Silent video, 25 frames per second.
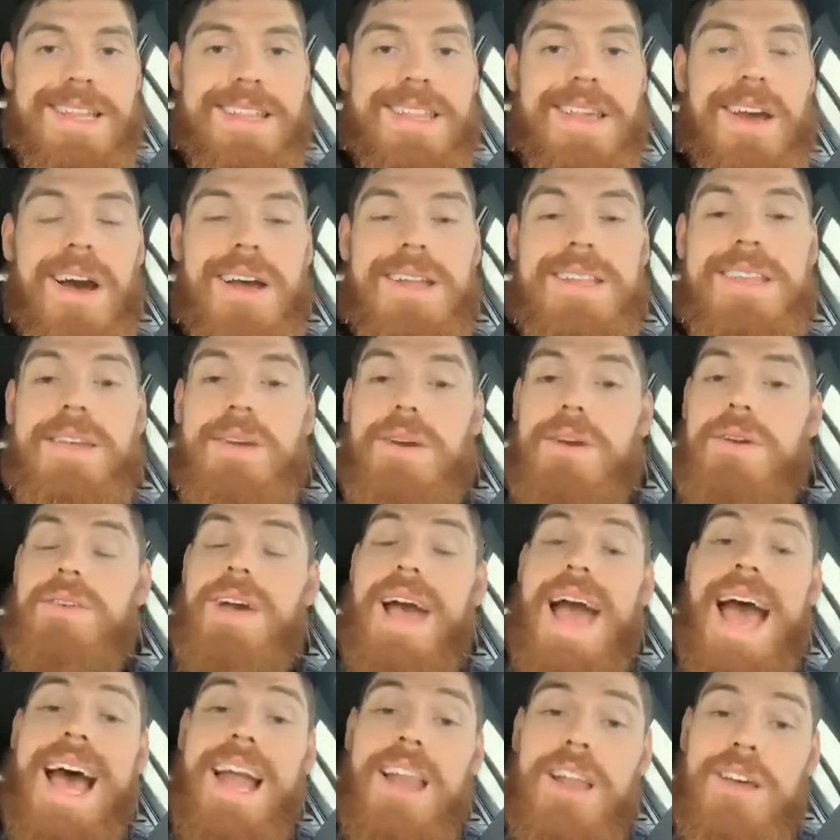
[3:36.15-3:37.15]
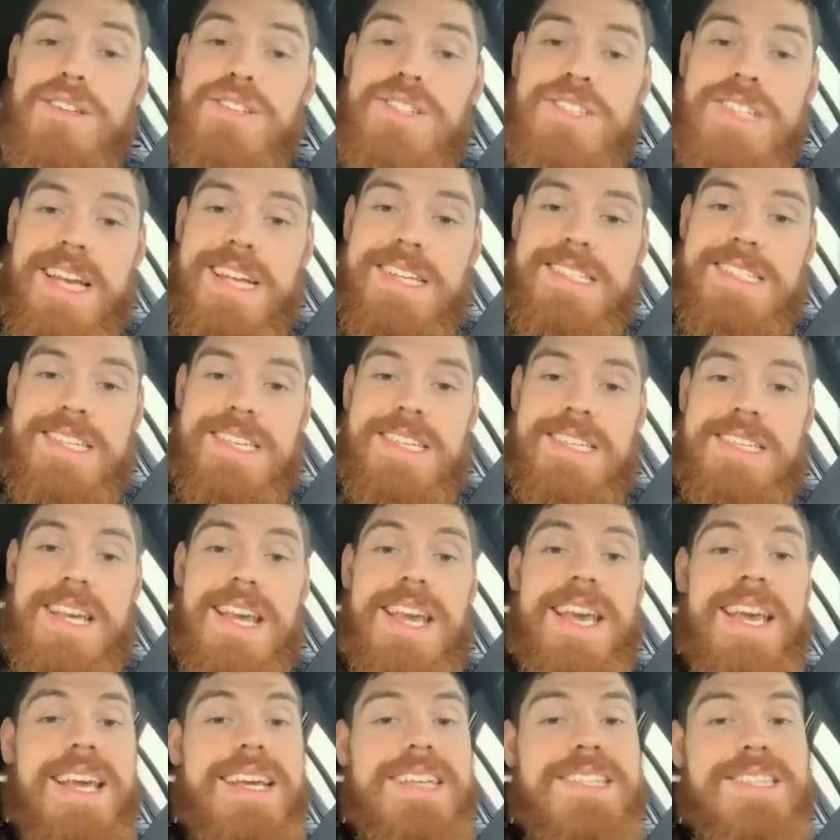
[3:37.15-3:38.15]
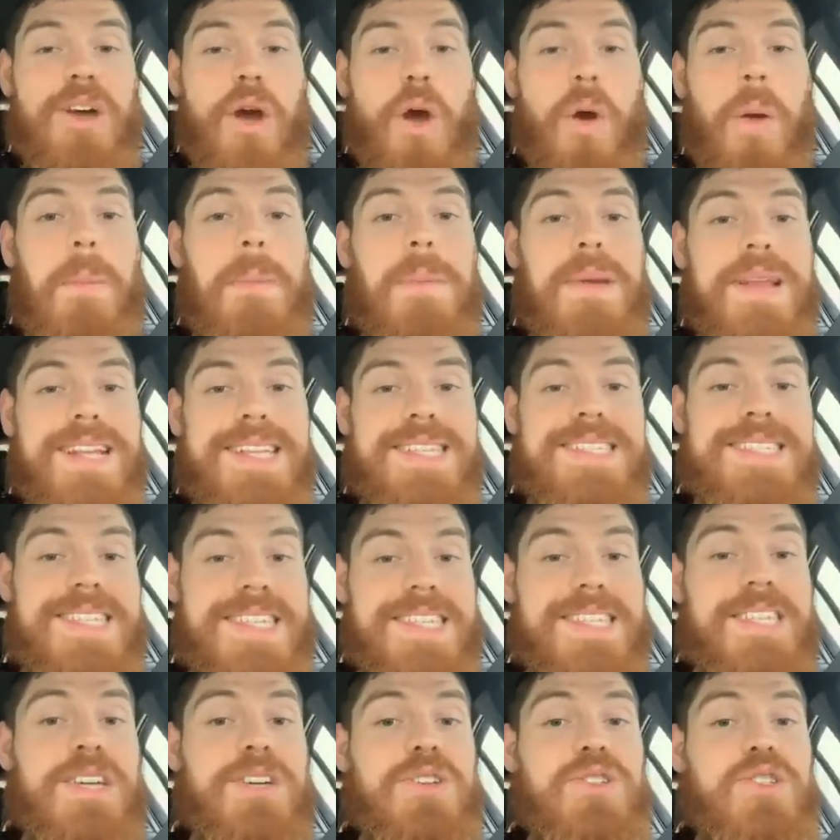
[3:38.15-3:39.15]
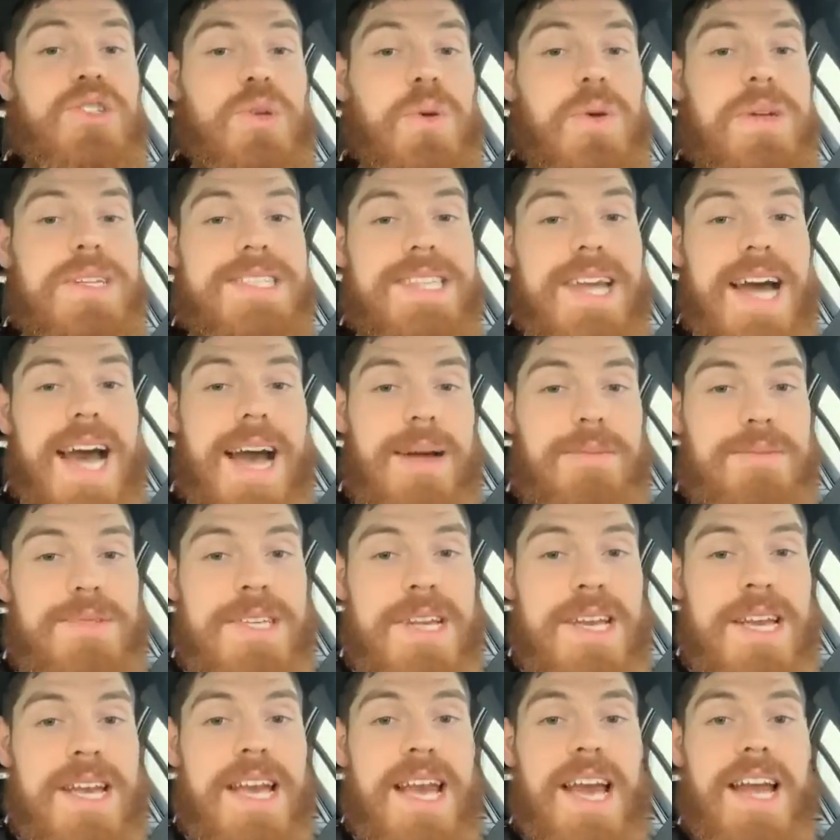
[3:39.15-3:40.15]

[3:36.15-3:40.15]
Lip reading: The idea of allostasis is our ability to adapt.